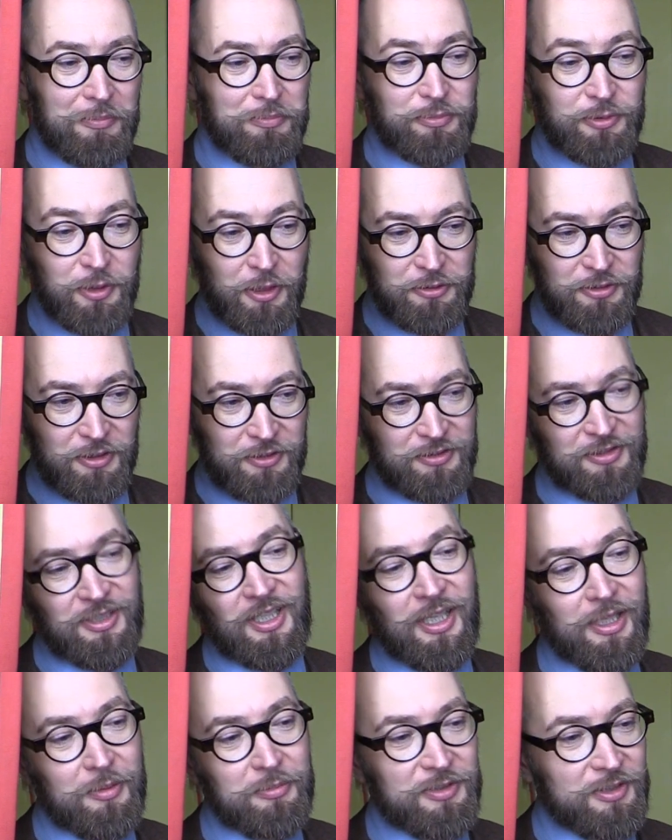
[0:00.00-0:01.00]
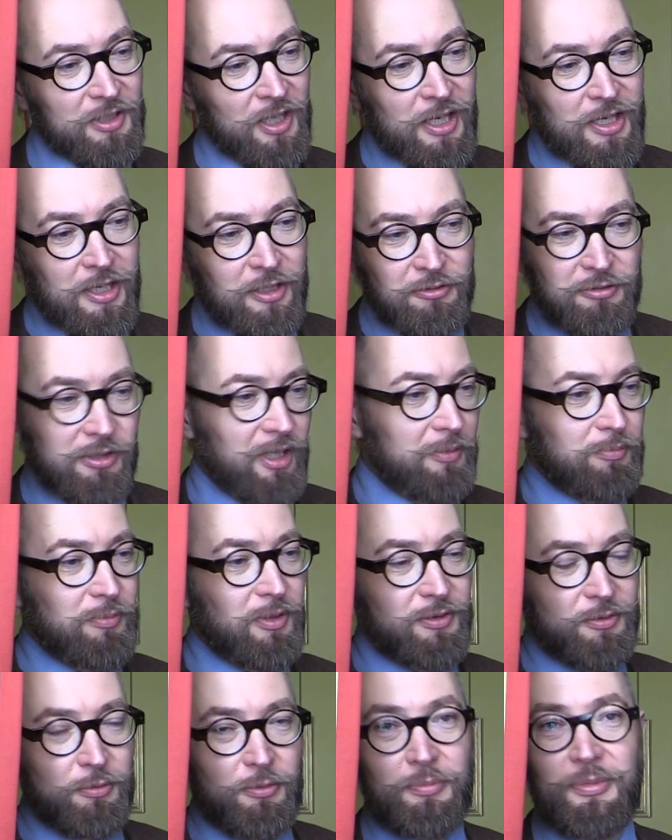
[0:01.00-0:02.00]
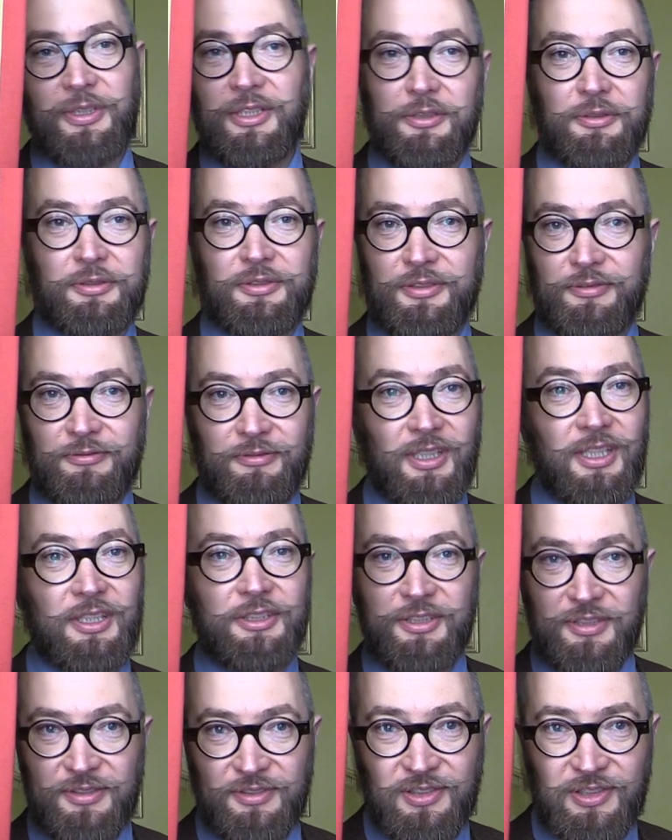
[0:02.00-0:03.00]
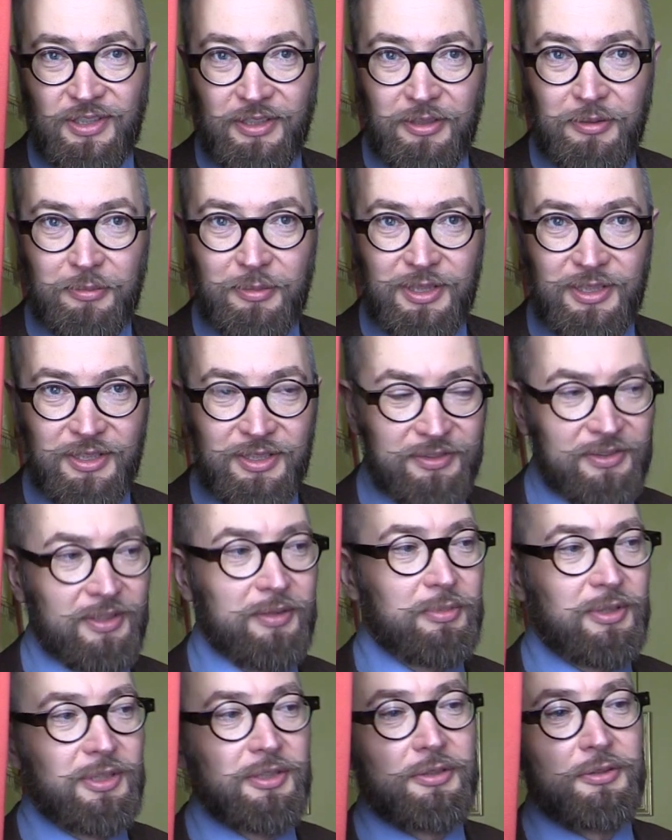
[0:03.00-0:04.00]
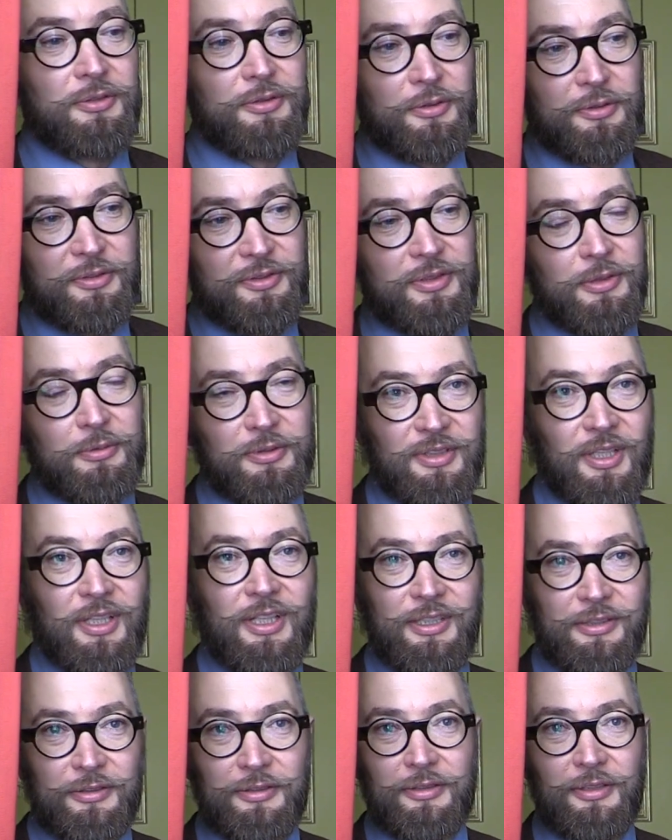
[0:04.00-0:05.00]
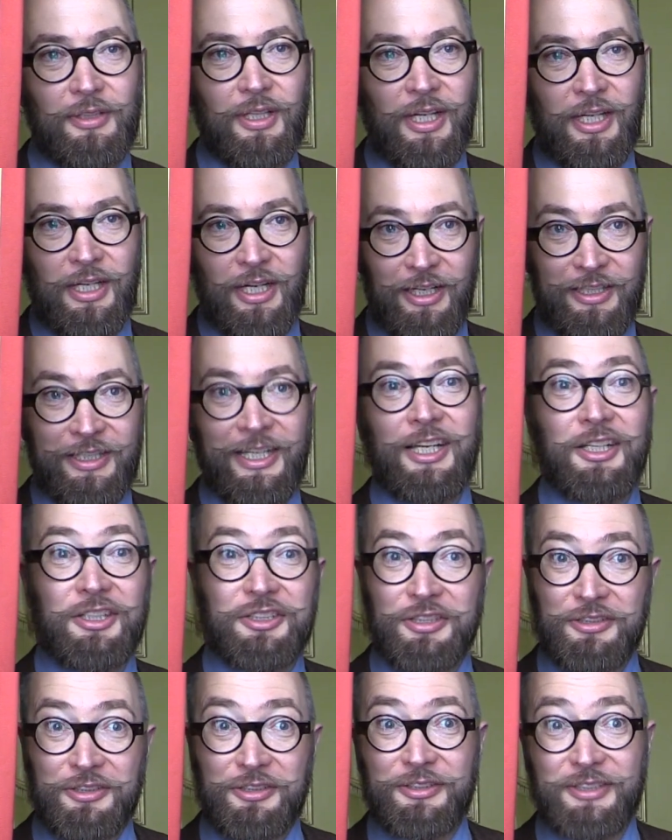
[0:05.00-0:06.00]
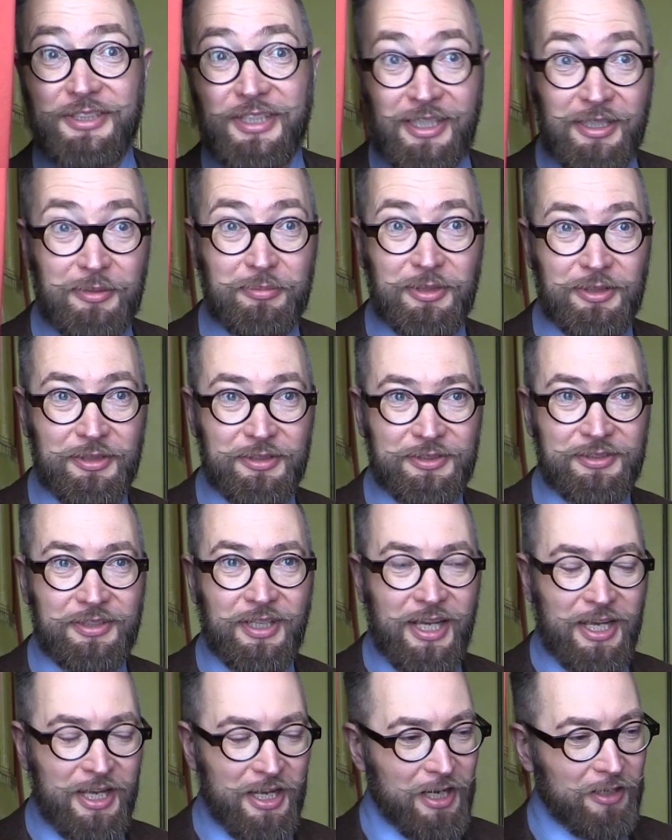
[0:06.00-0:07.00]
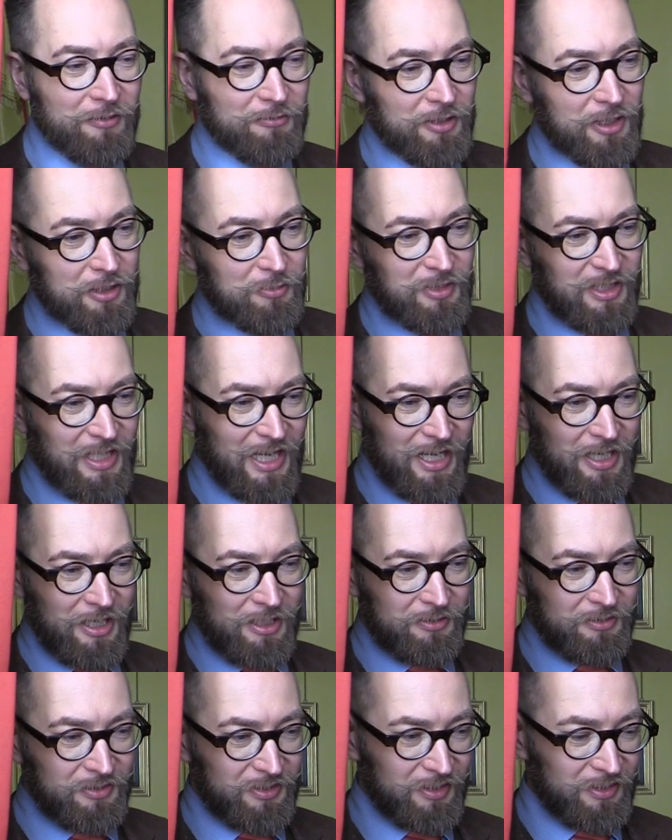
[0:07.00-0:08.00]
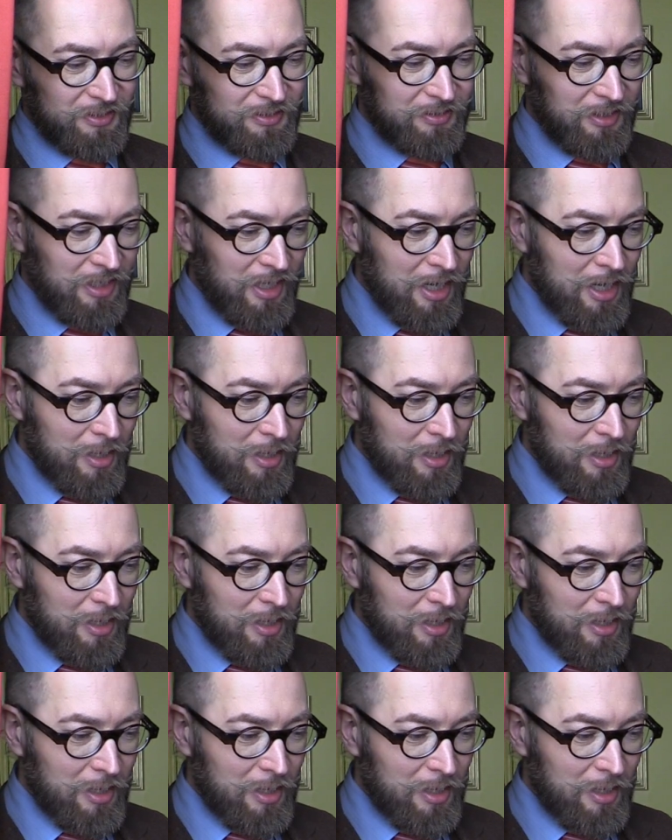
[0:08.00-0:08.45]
prototypes. Tripods would be used in religious ceremonies. They'd be used also as little occasional tables in Roman houses.